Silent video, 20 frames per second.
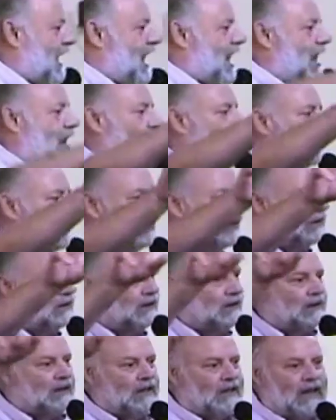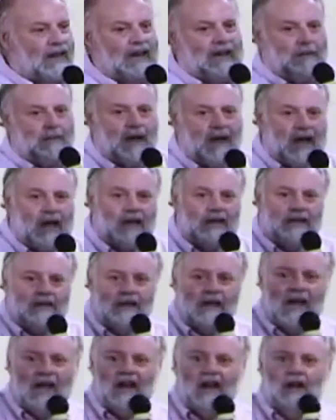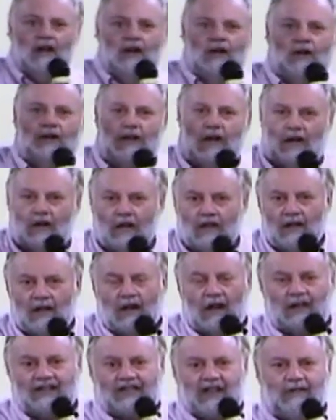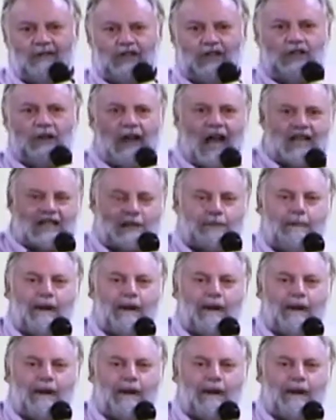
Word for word: now? Amen. Hallelujah. On TV, you got